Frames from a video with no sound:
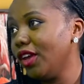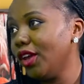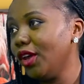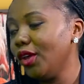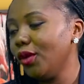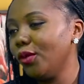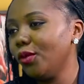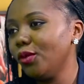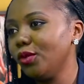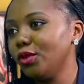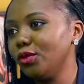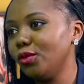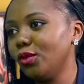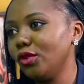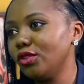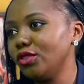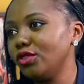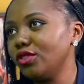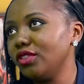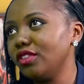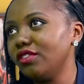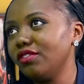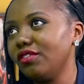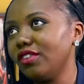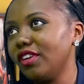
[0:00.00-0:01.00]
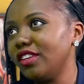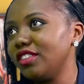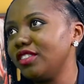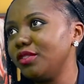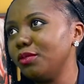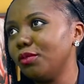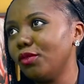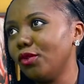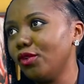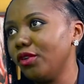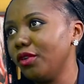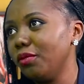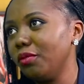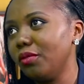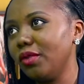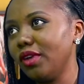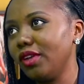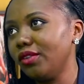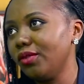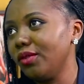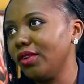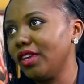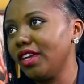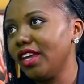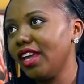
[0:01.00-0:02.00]
would want to invest more in
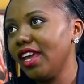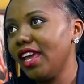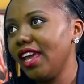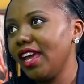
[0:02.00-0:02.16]
Benue.